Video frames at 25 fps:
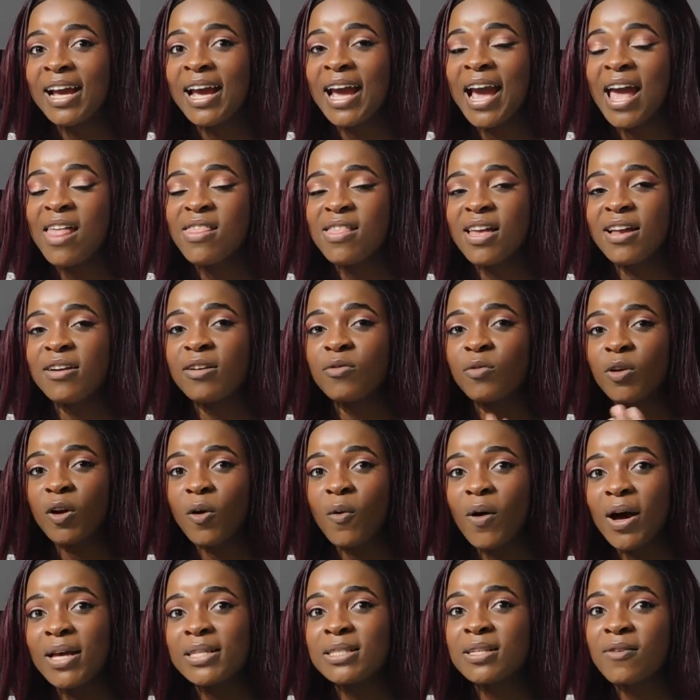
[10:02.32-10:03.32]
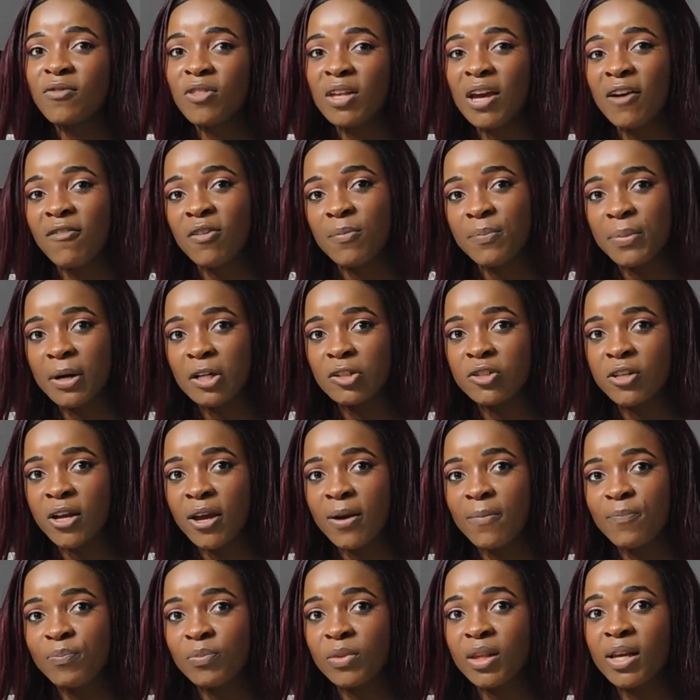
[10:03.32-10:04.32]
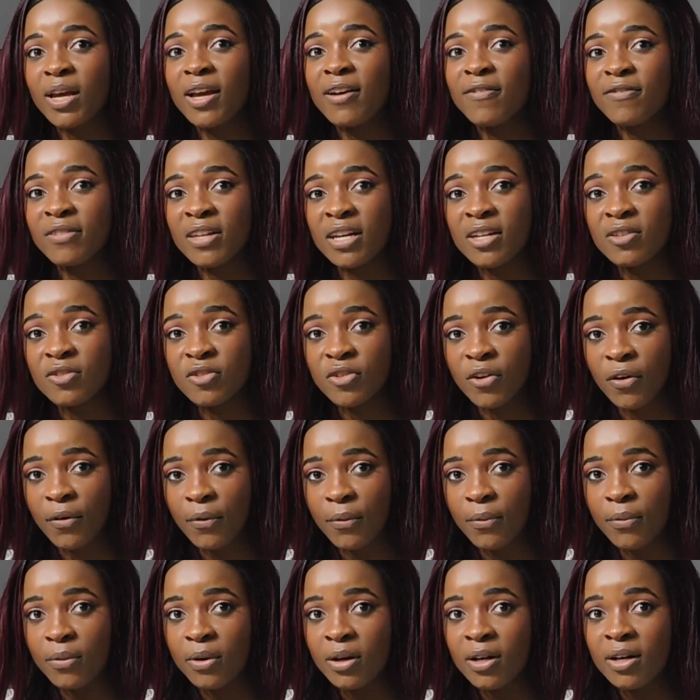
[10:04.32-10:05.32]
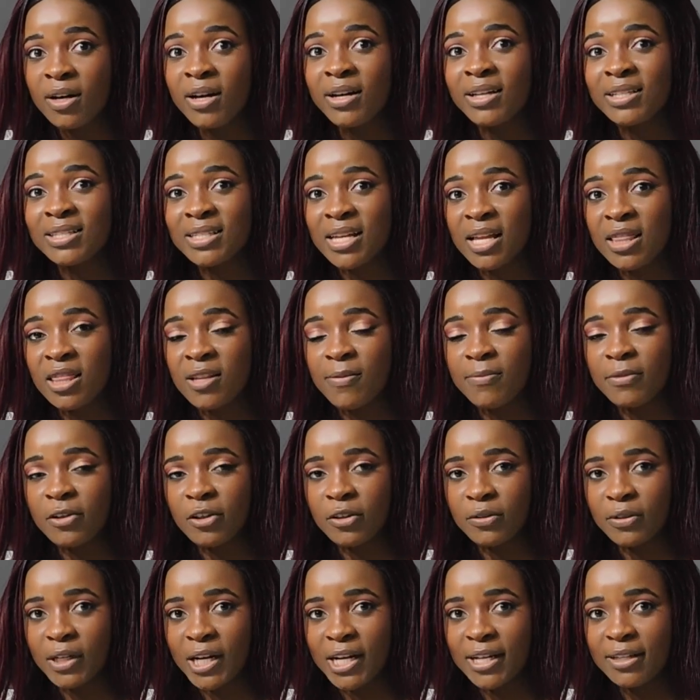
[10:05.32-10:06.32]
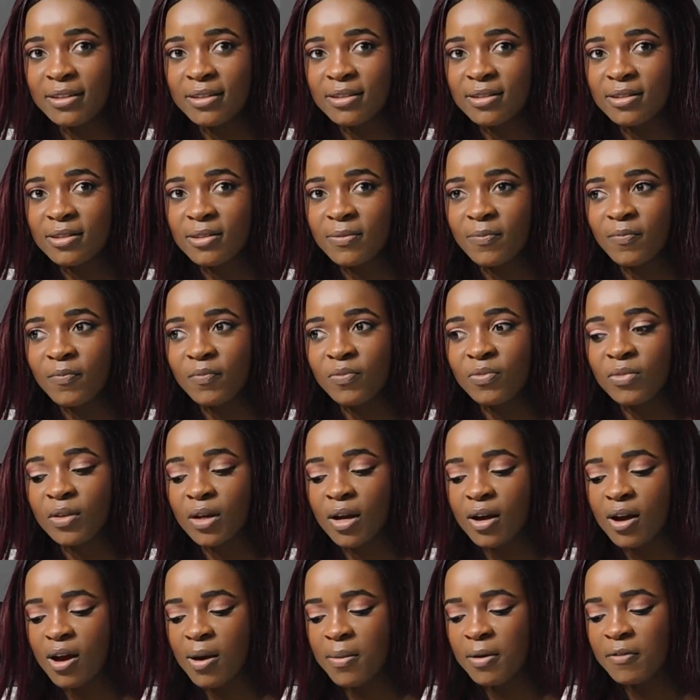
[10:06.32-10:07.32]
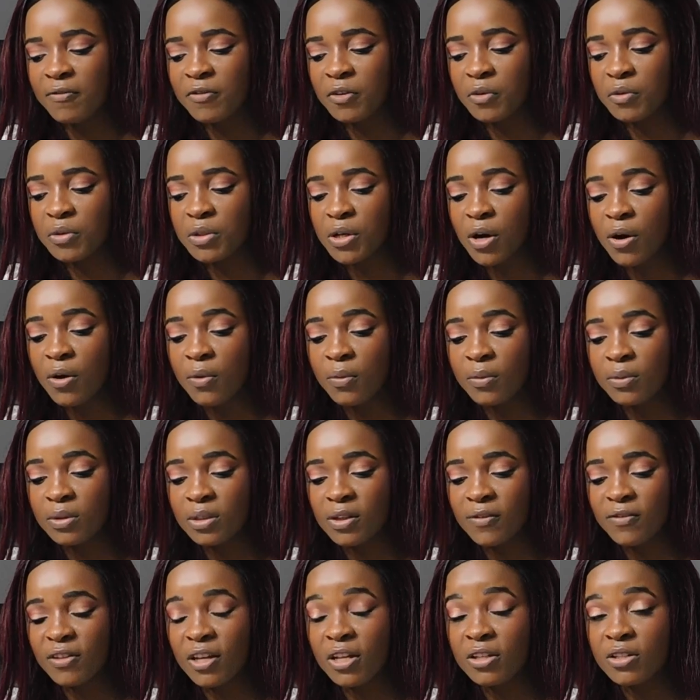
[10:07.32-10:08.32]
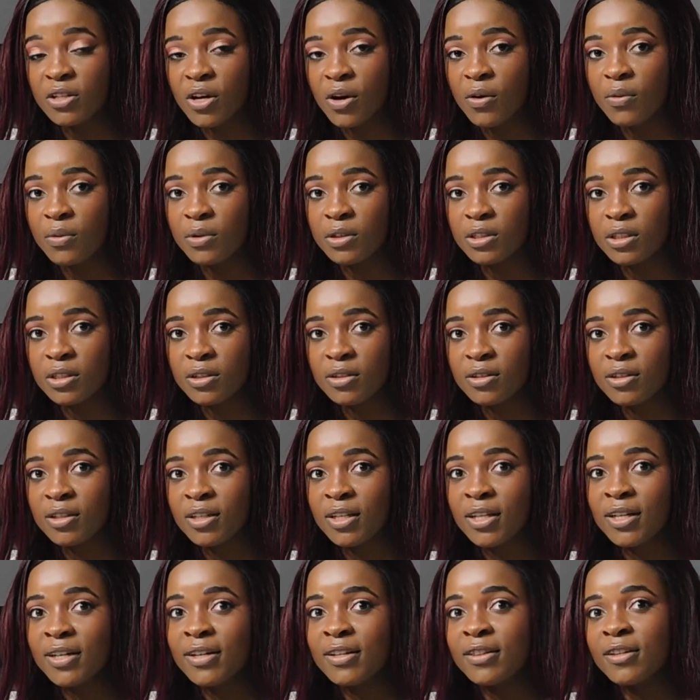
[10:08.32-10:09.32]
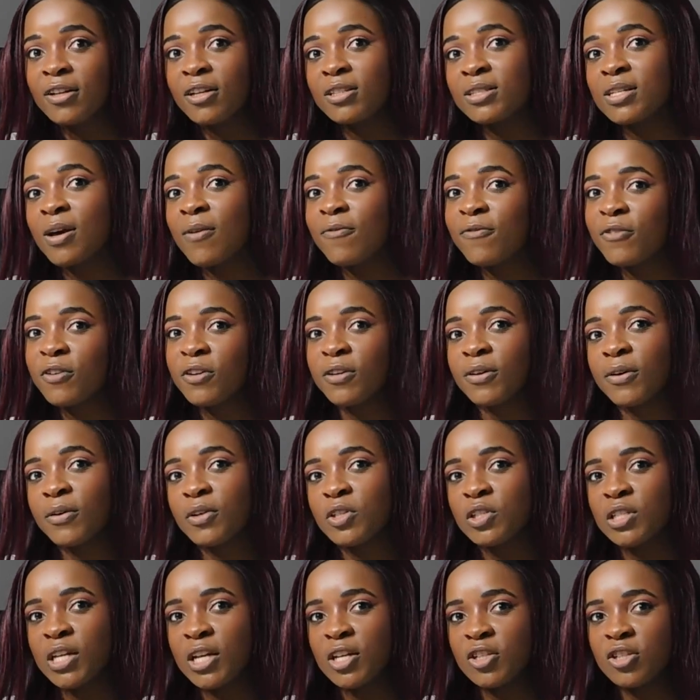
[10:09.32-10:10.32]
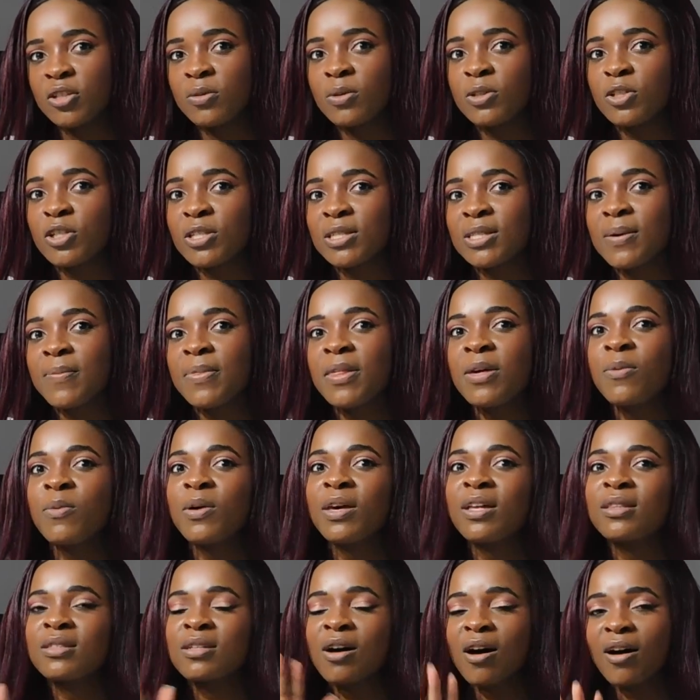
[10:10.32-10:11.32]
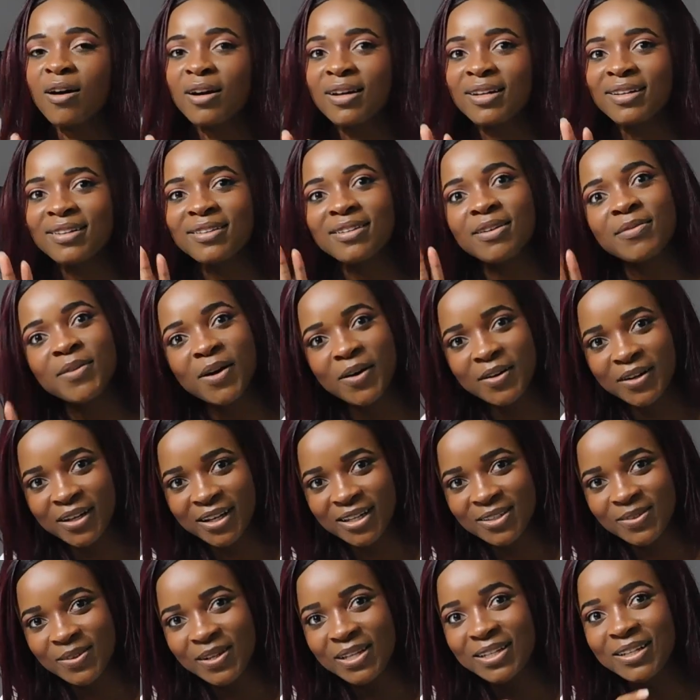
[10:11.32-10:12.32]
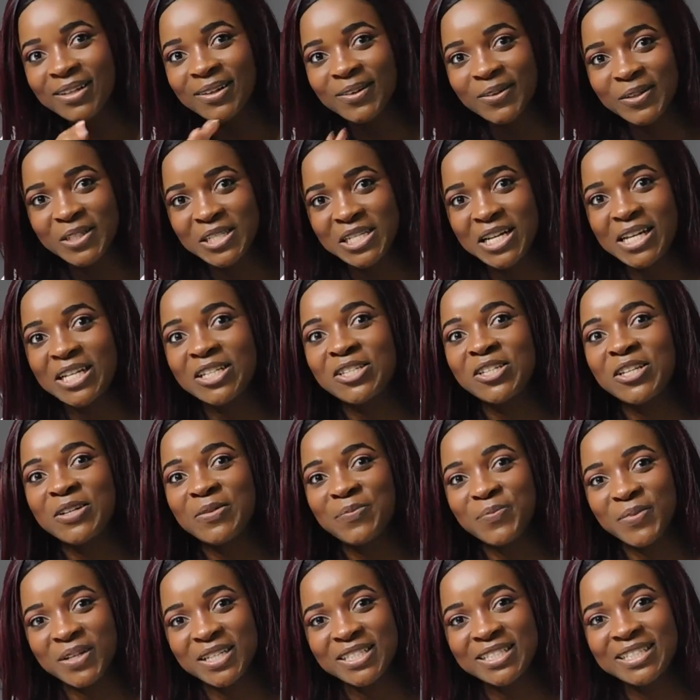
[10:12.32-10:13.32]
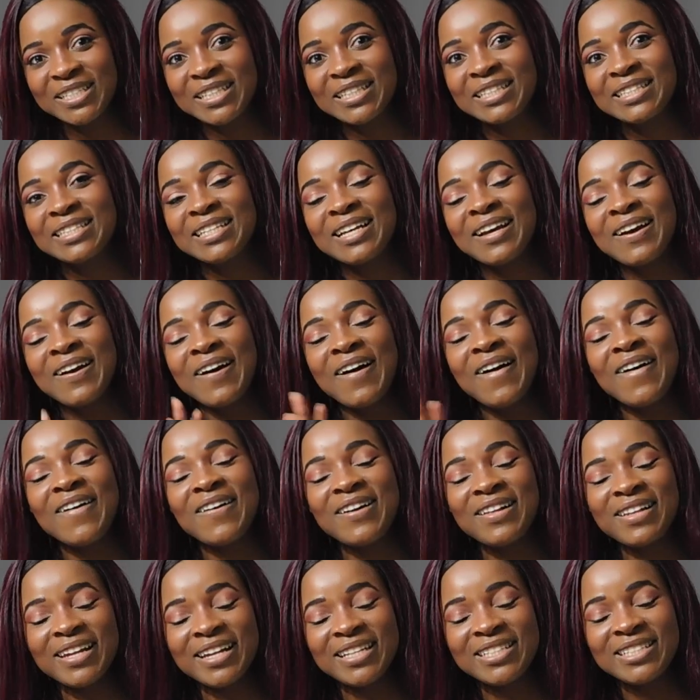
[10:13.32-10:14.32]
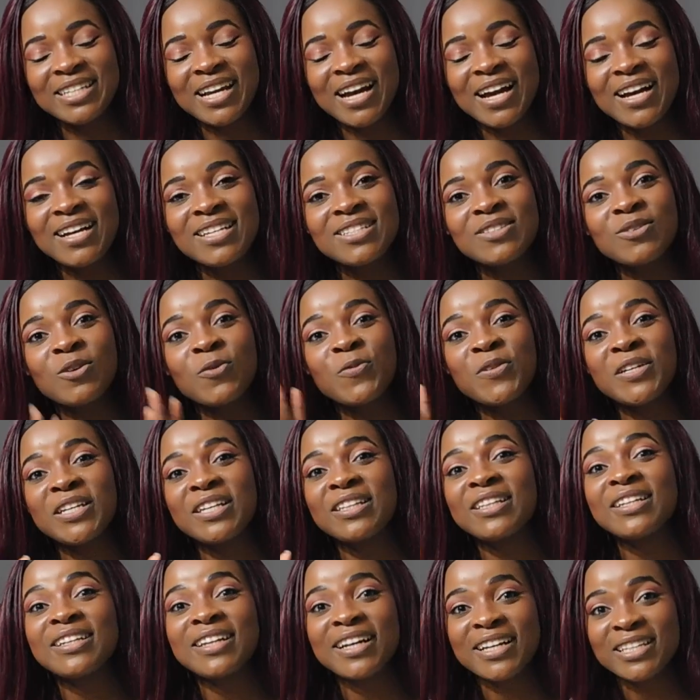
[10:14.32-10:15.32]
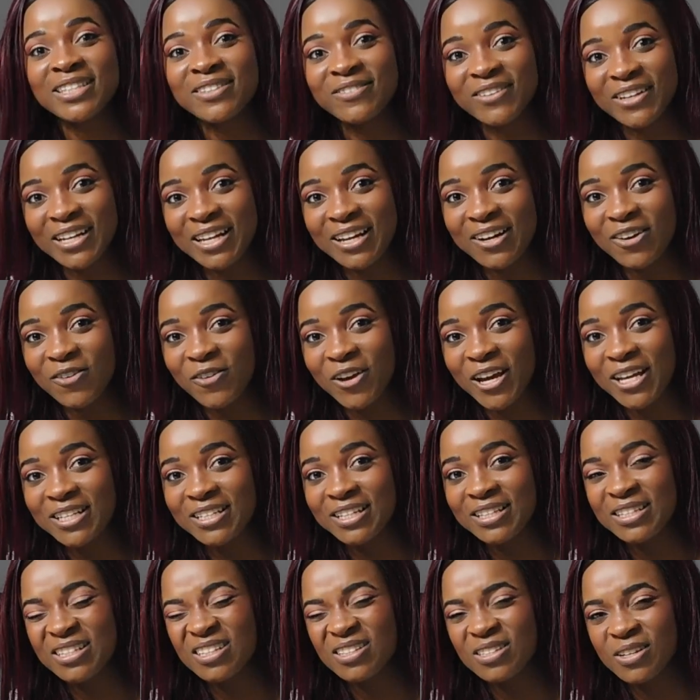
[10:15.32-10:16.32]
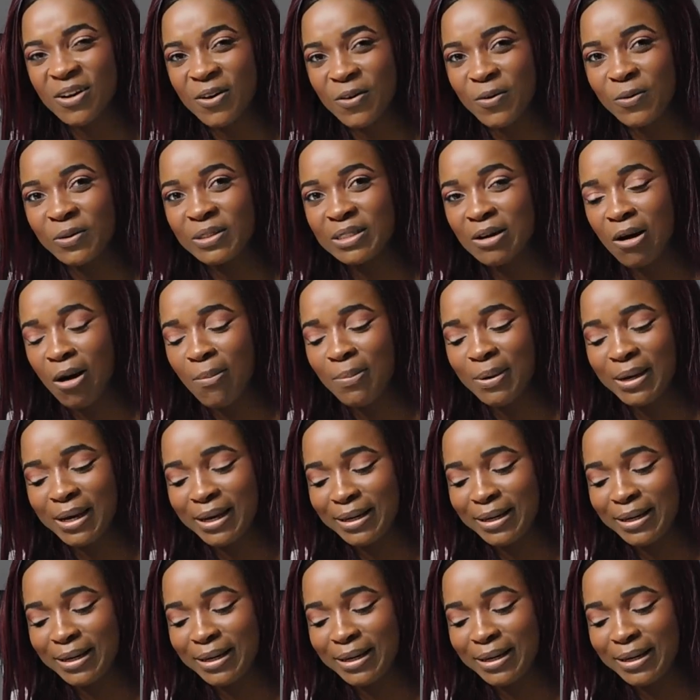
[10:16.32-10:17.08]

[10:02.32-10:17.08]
and then request if they have a budget. If they do, send them your rates. If they don't, that's up for negotiation, which is something we can talk about next week. Negotiation, budgets, all that jazz will be on the next video because it's its own topic in